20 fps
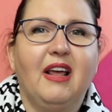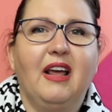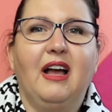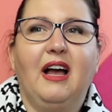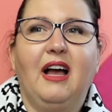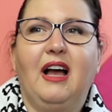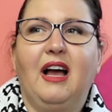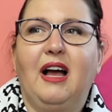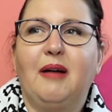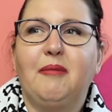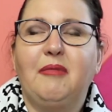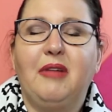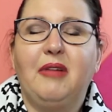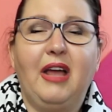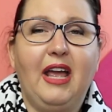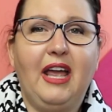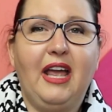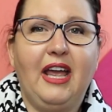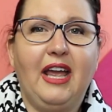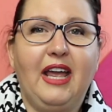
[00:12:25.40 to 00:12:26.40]

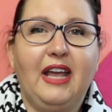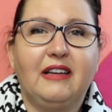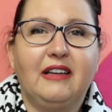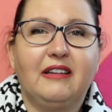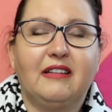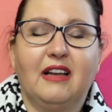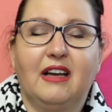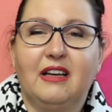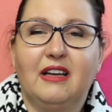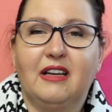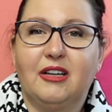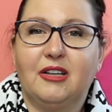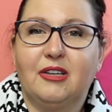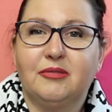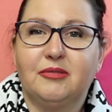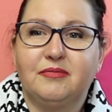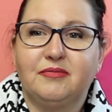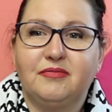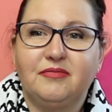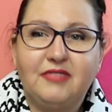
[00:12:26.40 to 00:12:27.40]

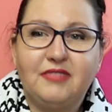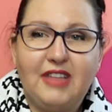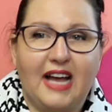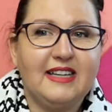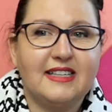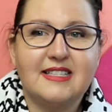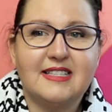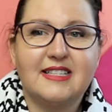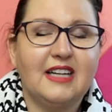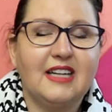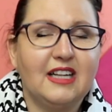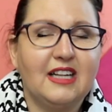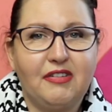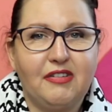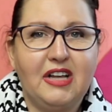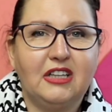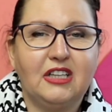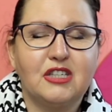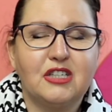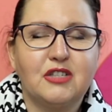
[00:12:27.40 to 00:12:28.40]
That is an
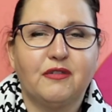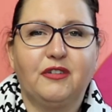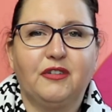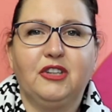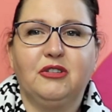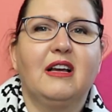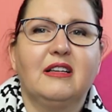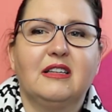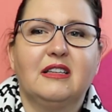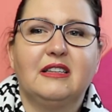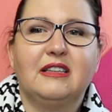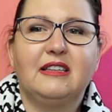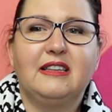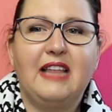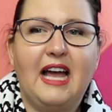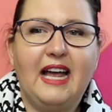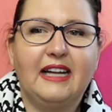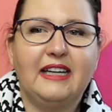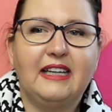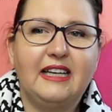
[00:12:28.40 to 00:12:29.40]
advantage for you.
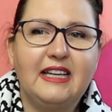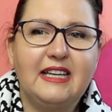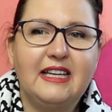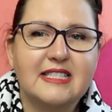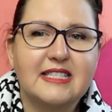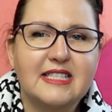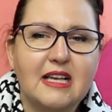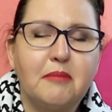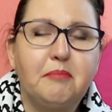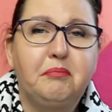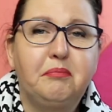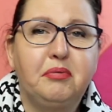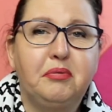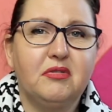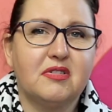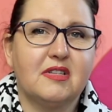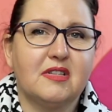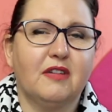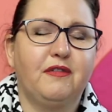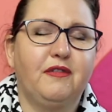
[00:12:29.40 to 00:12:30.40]
That is a
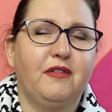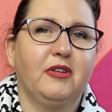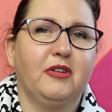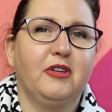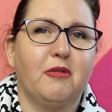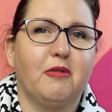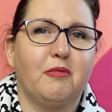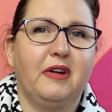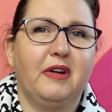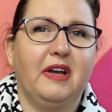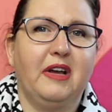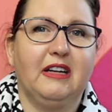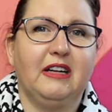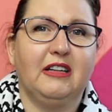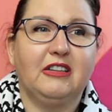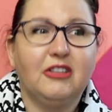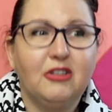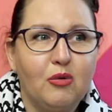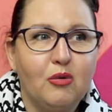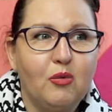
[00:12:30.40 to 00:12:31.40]
booster for your
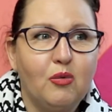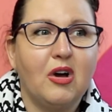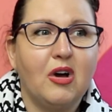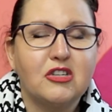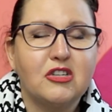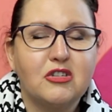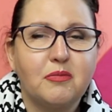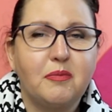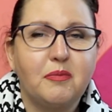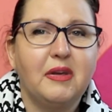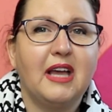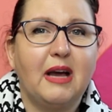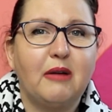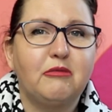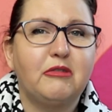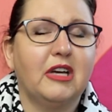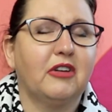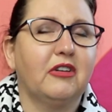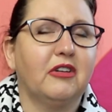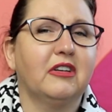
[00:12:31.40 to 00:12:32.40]
brand. You want to
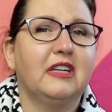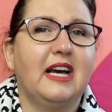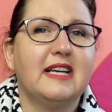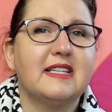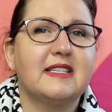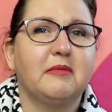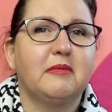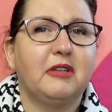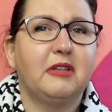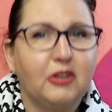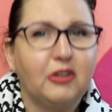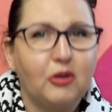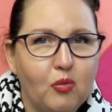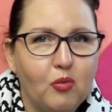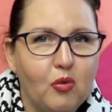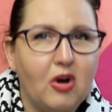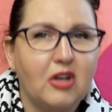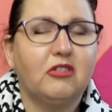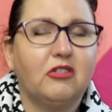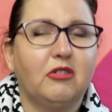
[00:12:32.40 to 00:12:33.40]
become recognizable. You
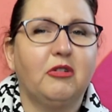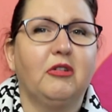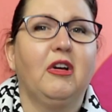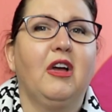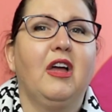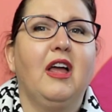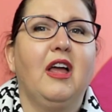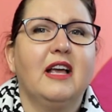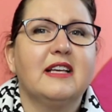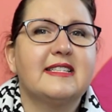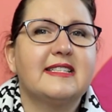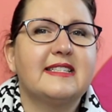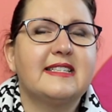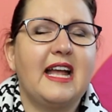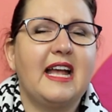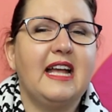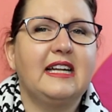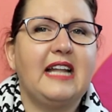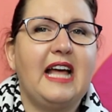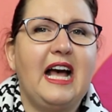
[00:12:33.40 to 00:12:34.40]
want to
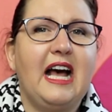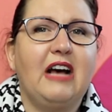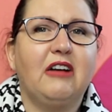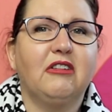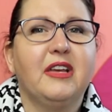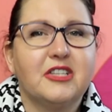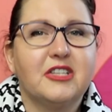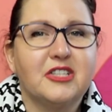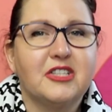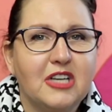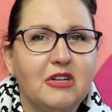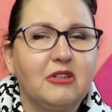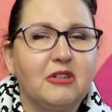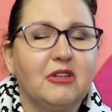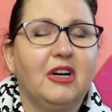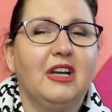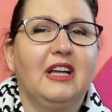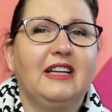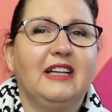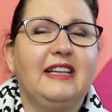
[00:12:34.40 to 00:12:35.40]
stand out.
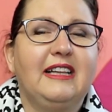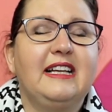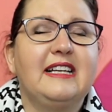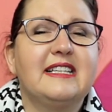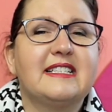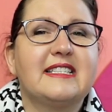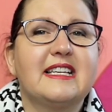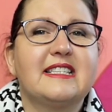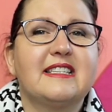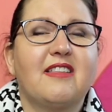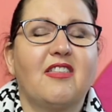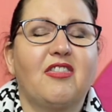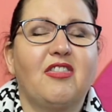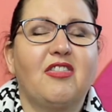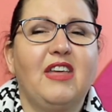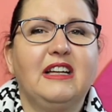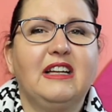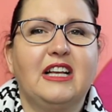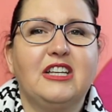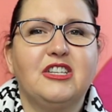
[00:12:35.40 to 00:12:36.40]
So this is the
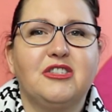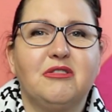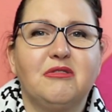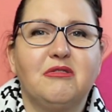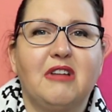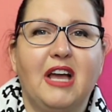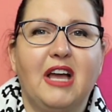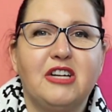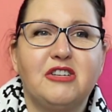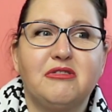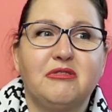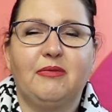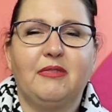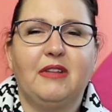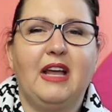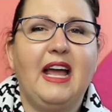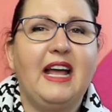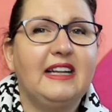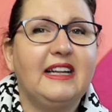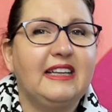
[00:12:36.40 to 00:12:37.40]
thing that you can do,
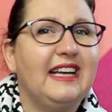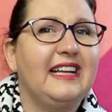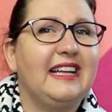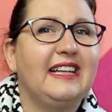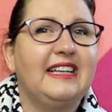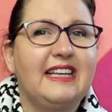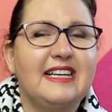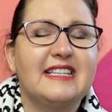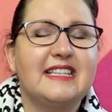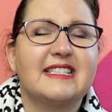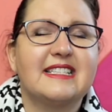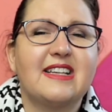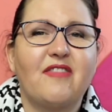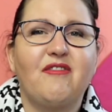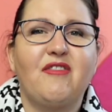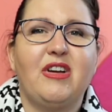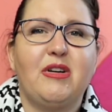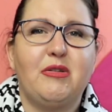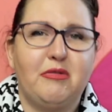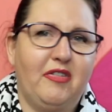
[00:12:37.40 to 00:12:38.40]
and it is a
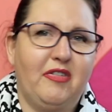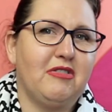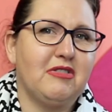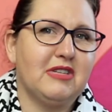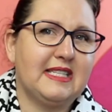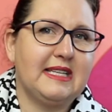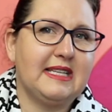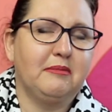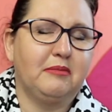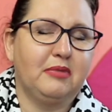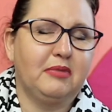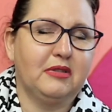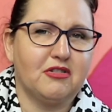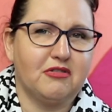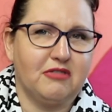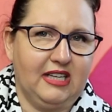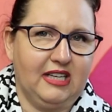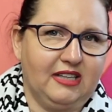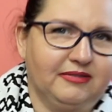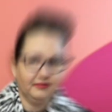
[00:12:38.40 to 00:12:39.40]
very, very simple
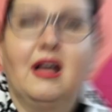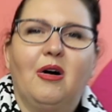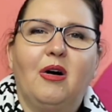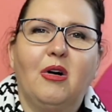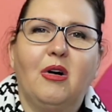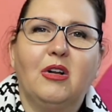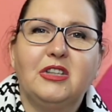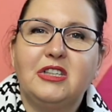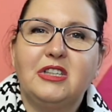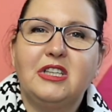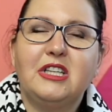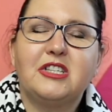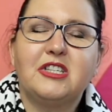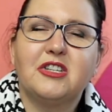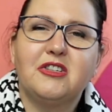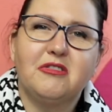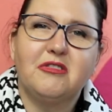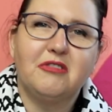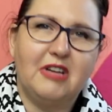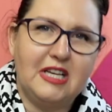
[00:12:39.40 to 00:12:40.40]
trick. All you need
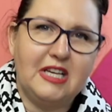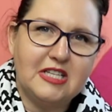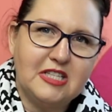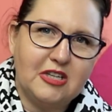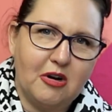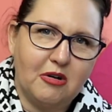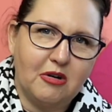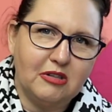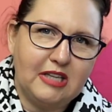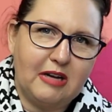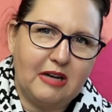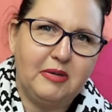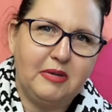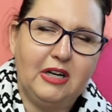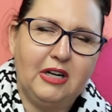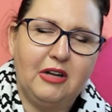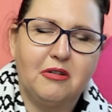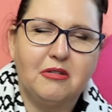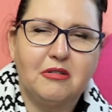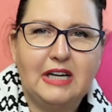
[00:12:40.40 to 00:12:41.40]
to do is go down
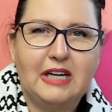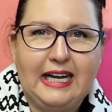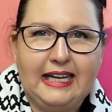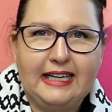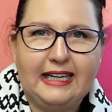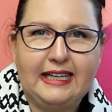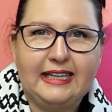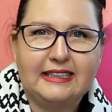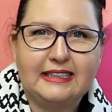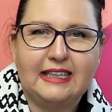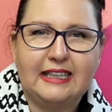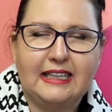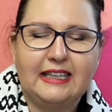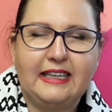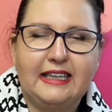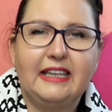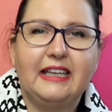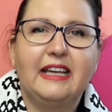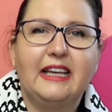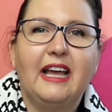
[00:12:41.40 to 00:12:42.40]
below, click the
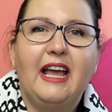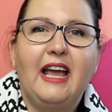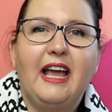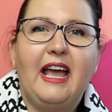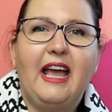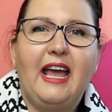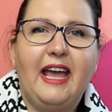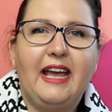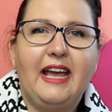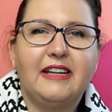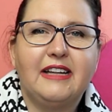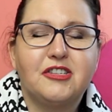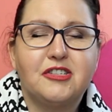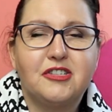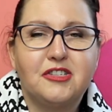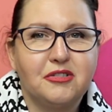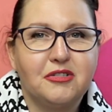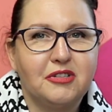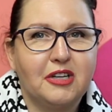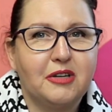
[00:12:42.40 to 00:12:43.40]
link,
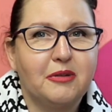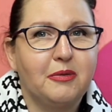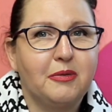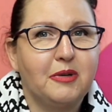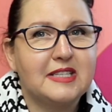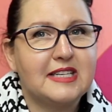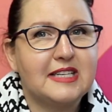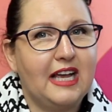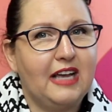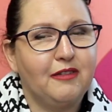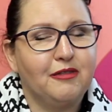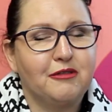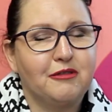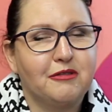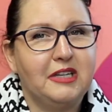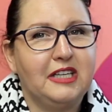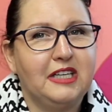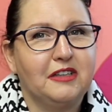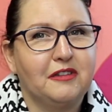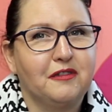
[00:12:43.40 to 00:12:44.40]
and do the quiz I've
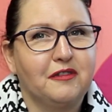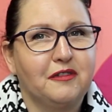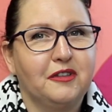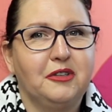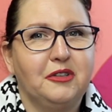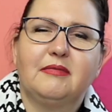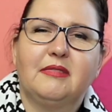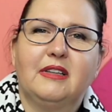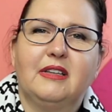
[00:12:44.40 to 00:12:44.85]
created for you.